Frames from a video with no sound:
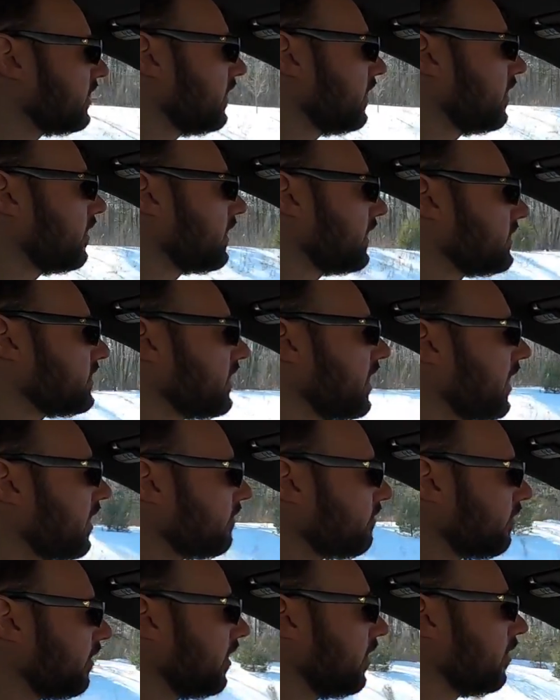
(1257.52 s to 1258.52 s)
It's a, it's kind
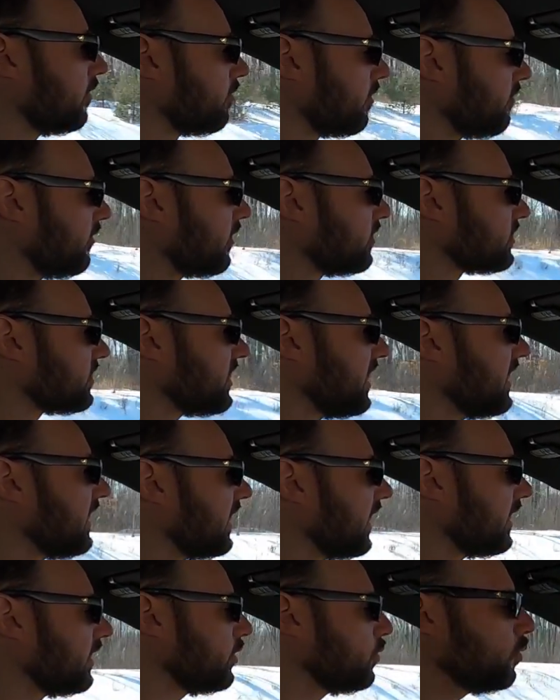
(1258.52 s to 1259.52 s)
of a reverse
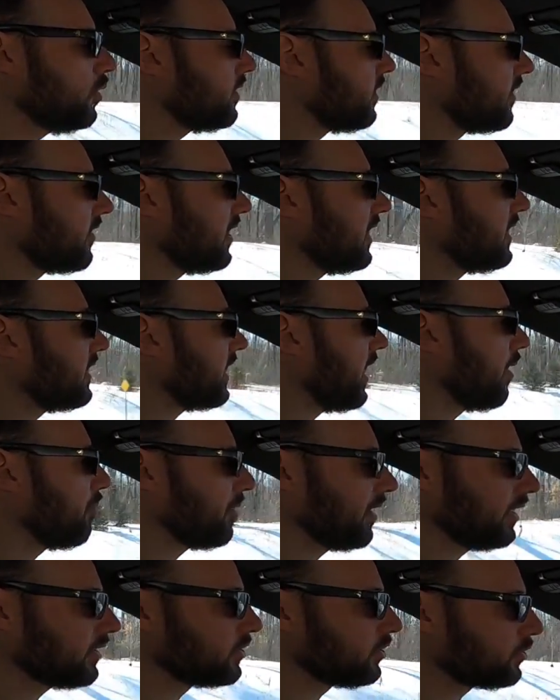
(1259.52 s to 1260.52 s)
thinking. You wouldn't think that,
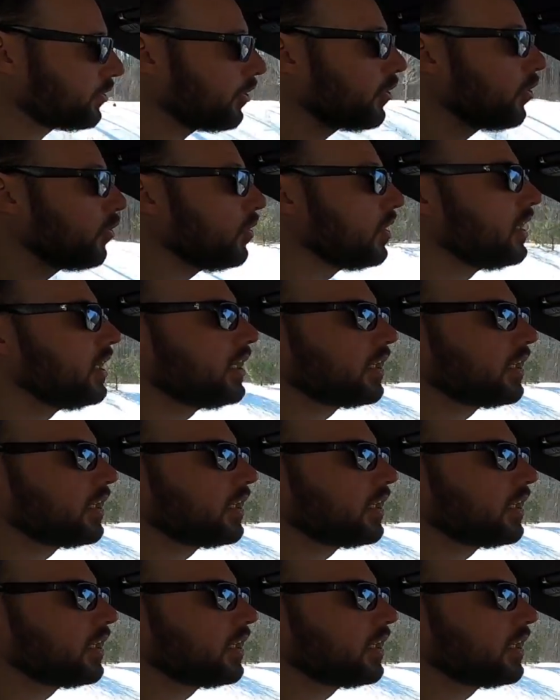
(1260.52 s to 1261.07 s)
but it's true